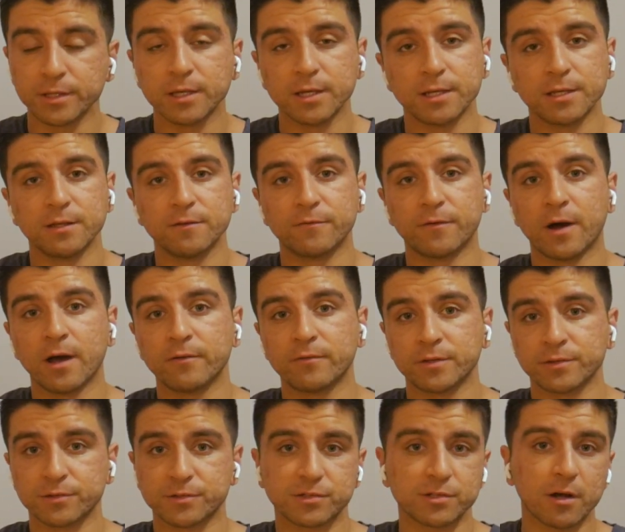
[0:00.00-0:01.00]
E85
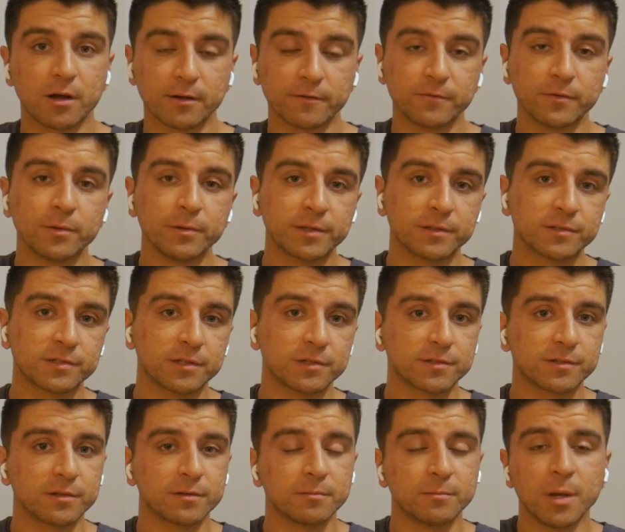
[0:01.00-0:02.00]
on the stock fueling
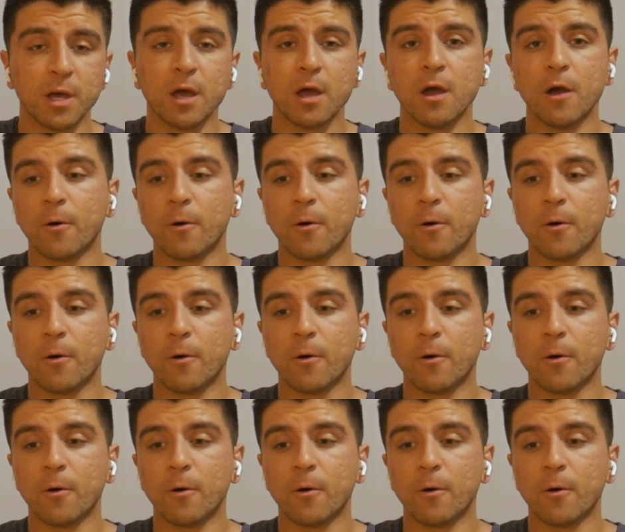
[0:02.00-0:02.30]
system,